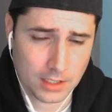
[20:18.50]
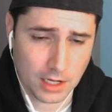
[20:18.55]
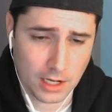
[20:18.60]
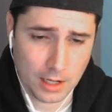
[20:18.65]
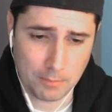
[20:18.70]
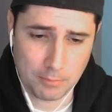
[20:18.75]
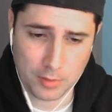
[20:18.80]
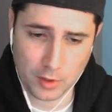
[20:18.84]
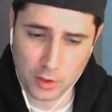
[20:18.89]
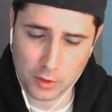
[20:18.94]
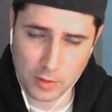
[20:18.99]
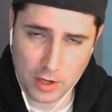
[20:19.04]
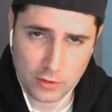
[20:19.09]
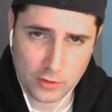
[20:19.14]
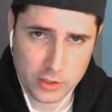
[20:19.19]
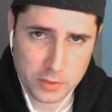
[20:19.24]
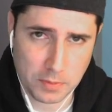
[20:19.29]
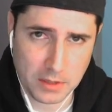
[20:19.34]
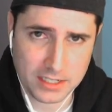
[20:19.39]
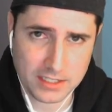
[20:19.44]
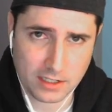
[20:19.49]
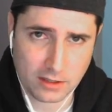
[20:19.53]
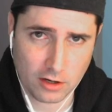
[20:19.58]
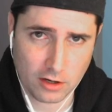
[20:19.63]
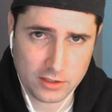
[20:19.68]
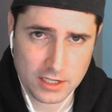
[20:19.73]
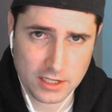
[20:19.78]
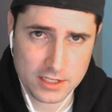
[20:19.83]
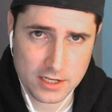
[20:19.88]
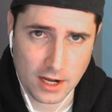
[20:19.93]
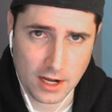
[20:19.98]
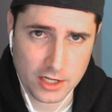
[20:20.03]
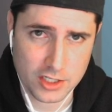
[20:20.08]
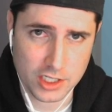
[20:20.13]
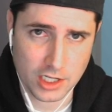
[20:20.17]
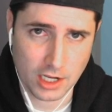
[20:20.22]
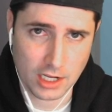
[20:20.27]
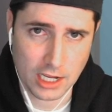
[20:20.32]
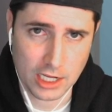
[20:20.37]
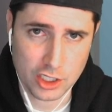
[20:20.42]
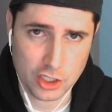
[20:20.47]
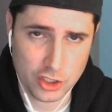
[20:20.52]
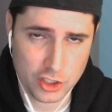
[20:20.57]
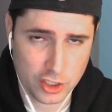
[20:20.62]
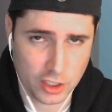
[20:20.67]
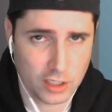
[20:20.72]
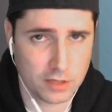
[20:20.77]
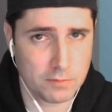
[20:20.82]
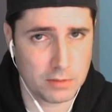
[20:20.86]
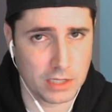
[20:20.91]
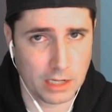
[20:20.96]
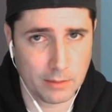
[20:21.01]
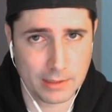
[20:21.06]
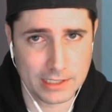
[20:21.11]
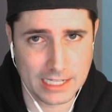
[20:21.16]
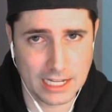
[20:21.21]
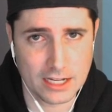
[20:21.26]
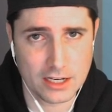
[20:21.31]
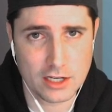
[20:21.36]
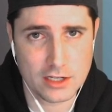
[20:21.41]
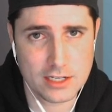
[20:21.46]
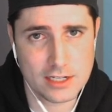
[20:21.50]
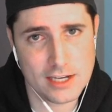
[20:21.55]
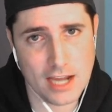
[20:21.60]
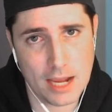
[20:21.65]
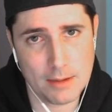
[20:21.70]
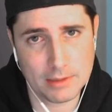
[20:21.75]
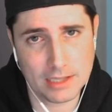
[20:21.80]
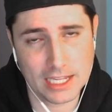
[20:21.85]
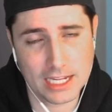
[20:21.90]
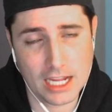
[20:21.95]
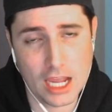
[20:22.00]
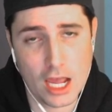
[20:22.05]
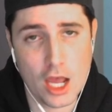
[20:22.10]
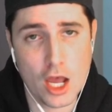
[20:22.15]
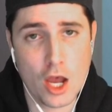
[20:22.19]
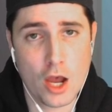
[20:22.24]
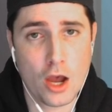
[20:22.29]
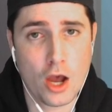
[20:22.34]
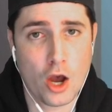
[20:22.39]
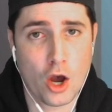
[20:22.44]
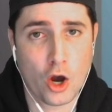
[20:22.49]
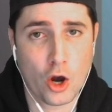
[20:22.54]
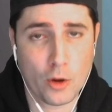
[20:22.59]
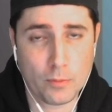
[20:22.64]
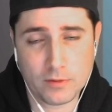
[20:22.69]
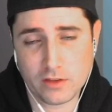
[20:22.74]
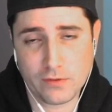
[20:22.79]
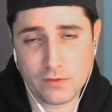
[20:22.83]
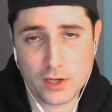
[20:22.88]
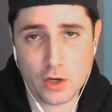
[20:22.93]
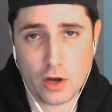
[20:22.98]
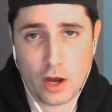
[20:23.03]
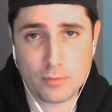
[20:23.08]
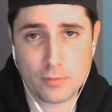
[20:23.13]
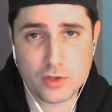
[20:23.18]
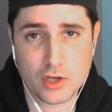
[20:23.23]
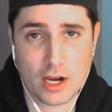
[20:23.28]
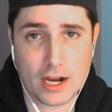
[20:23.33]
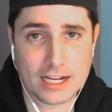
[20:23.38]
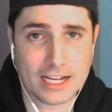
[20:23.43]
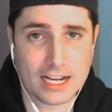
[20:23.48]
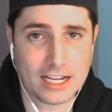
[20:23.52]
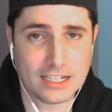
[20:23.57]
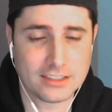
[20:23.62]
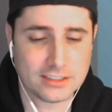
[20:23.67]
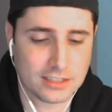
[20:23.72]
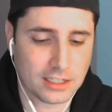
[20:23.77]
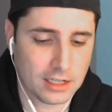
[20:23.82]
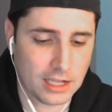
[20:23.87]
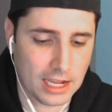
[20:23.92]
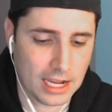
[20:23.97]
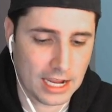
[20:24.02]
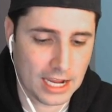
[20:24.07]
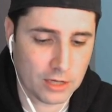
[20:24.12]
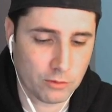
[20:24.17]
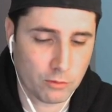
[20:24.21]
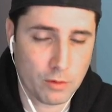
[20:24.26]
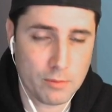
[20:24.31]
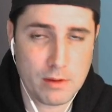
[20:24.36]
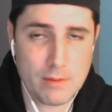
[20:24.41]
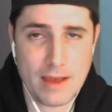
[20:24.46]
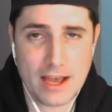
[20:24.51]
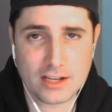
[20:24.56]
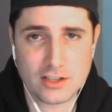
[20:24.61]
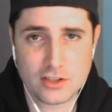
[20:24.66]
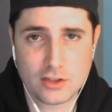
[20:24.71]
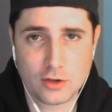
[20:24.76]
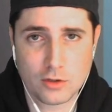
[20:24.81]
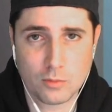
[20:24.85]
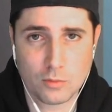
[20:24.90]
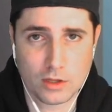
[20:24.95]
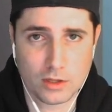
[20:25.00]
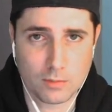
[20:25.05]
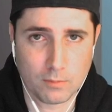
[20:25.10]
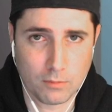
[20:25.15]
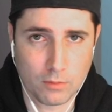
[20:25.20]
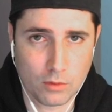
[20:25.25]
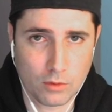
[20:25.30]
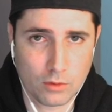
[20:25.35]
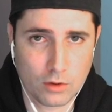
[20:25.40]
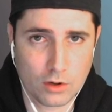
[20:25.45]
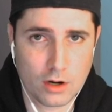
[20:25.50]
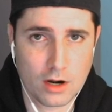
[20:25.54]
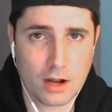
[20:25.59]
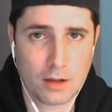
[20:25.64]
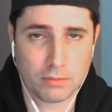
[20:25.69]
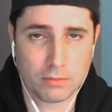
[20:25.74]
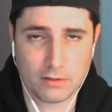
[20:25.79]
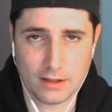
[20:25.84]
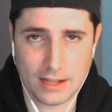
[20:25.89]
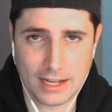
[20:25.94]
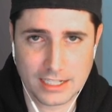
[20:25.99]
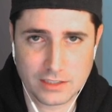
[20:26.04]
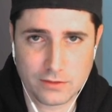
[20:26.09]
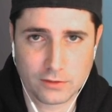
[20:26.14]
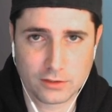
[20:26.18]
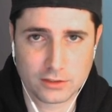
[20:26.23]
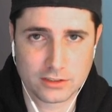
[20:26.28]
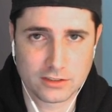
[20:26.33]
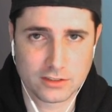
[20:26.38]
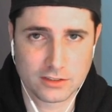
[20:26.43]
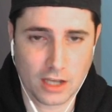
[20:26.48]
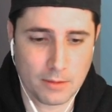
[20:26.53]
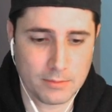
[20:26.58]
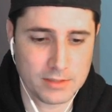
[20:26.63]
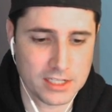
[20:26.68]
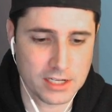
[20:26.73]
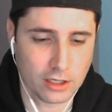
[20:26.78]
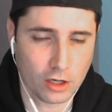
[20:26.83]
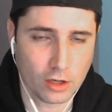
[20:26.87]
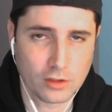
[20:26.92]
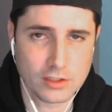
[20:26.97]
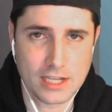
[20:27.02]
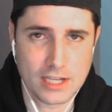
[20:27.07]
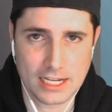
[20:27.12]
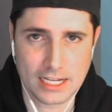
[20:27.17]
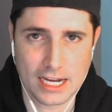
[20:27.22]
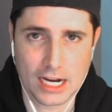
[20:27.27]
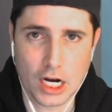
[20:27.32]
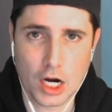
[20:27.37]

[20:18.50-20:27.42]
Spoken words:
Build around those basic cards I taught you, and you should be able to get to Diamond League. Hope this video helped you out, guys, and we'll be back soon with more Plants vs. Zombies Heroes. Take care.